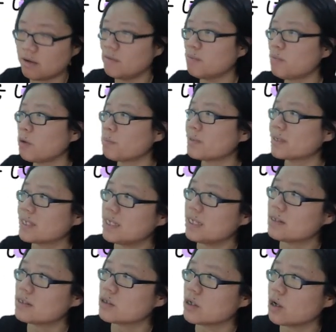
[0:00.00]

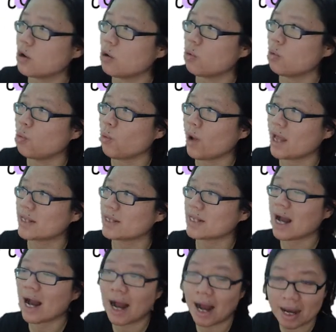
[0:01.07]
properties when
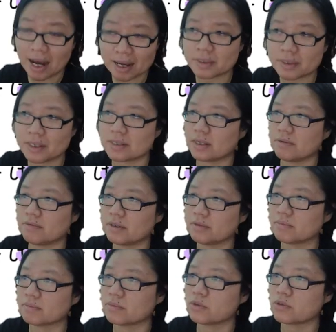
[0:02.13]
time is given.
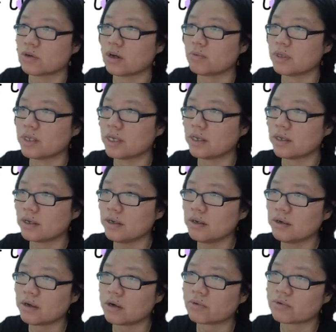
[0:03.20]
So everything here,
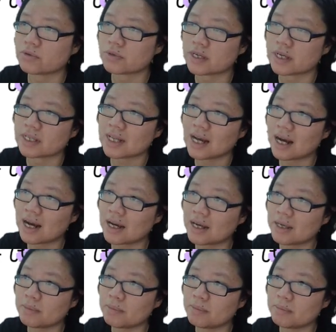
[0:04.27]
I'll uh, say
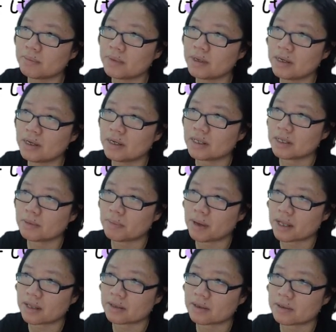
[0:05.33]
time
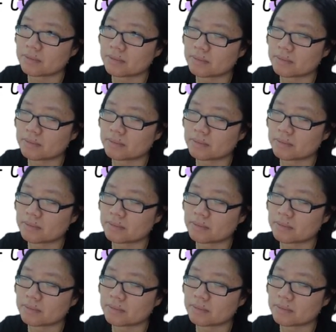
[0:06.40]
dependent.